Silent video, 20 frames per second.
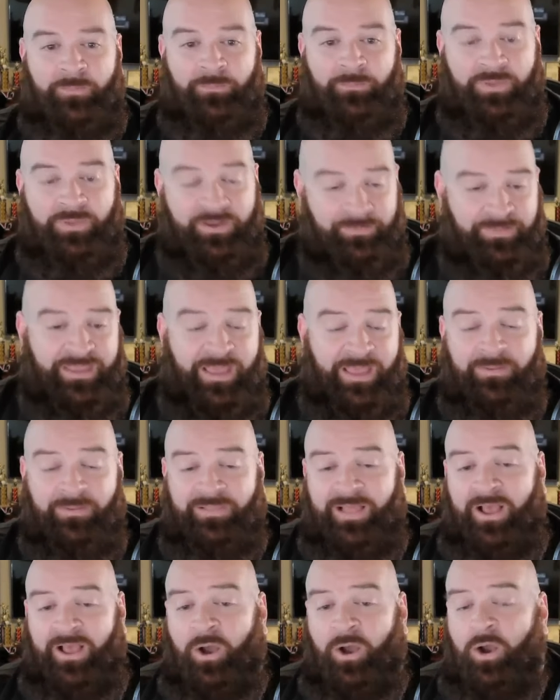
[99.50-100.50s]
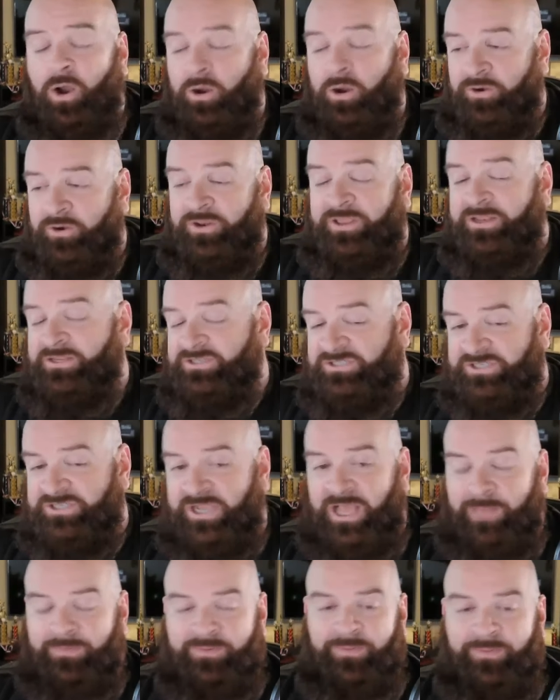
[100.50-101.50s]
But it became a lot harder to get a
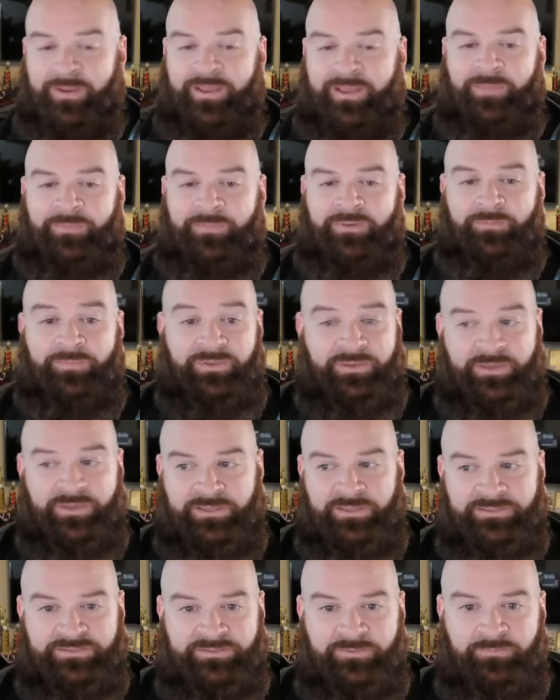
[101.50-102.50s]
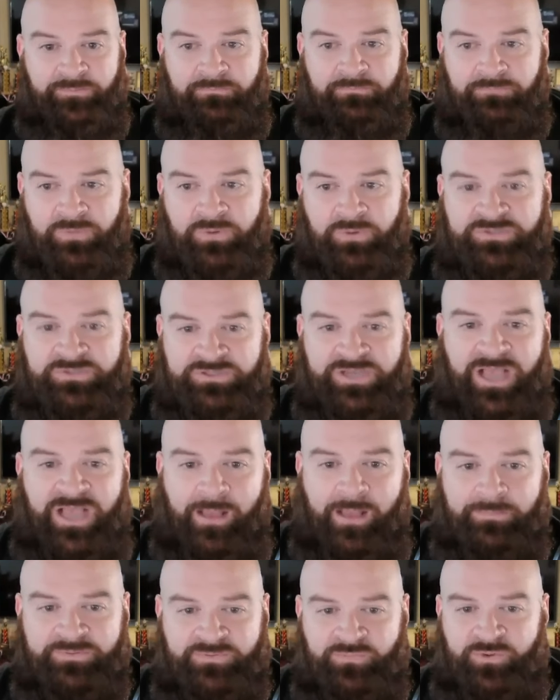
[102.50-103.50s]
job in Miami because most
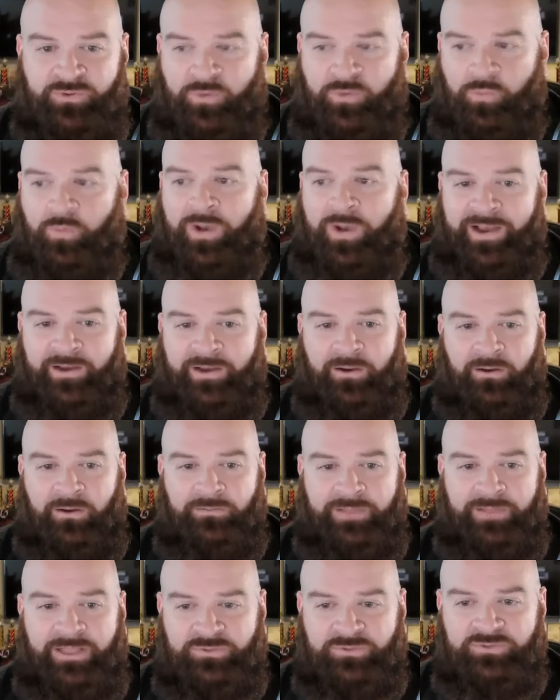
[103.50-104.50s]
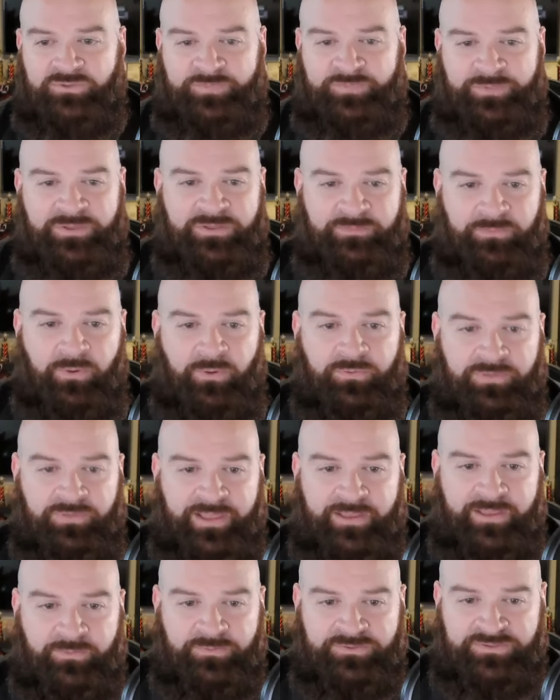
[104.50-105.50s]
jobs require that you speak both
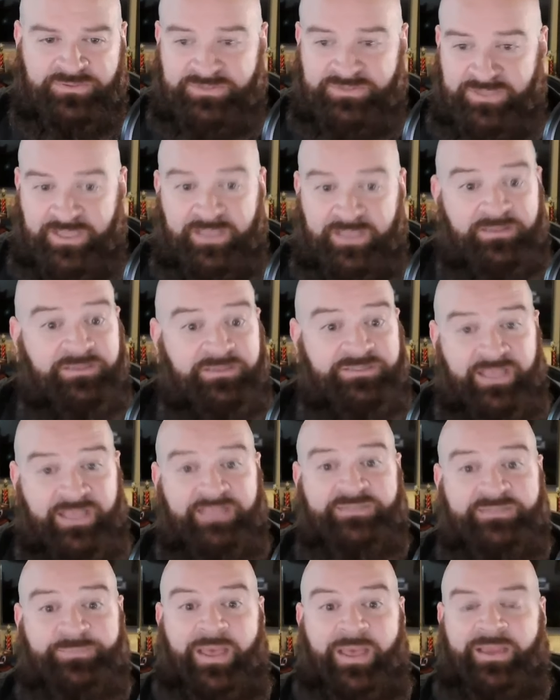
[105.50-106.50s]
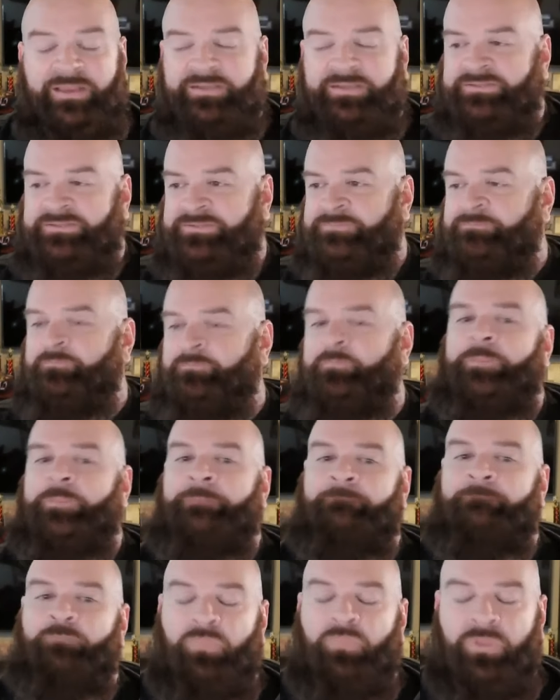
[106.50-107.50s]
languages, English and Spanish.
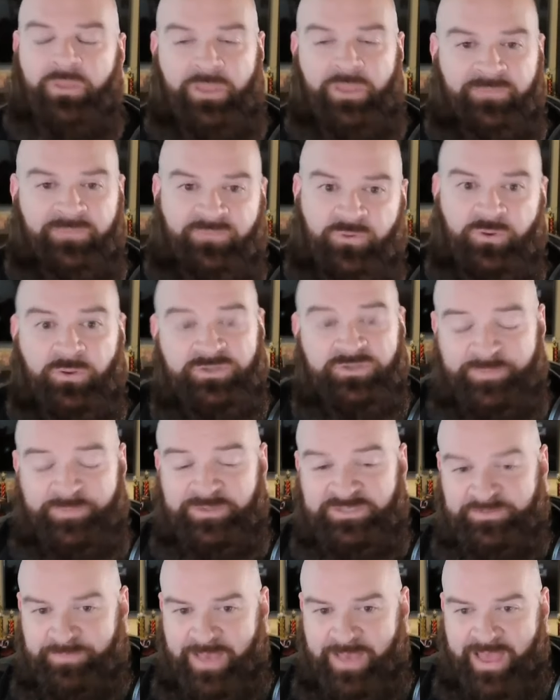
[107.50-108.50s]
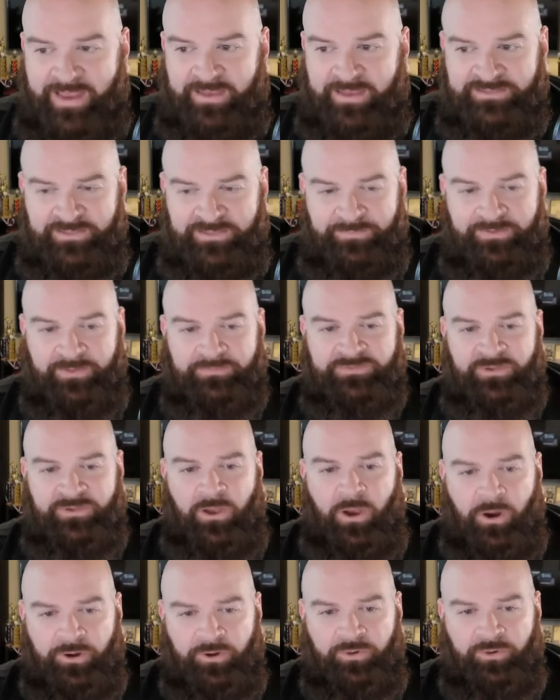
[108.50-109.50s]
If you don't speak Spanish, it becomes
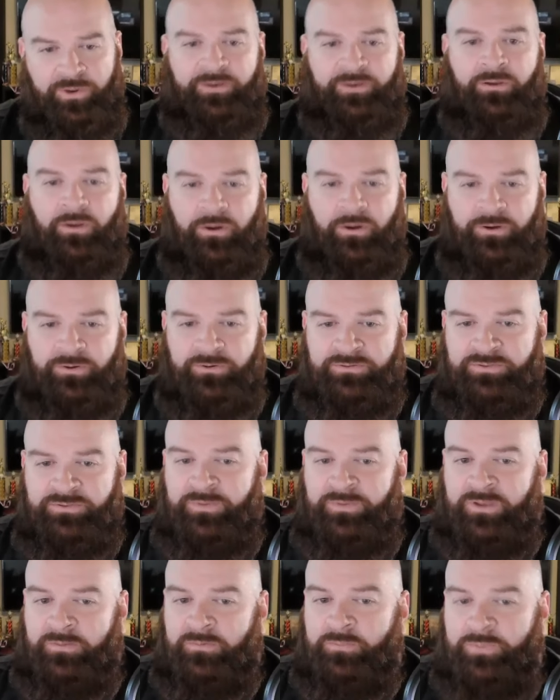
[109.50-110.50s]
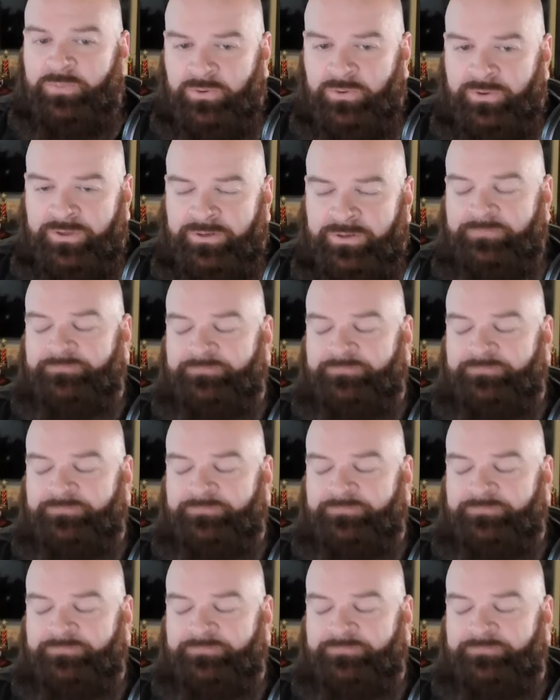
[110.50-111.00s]
harder and harder to become employed.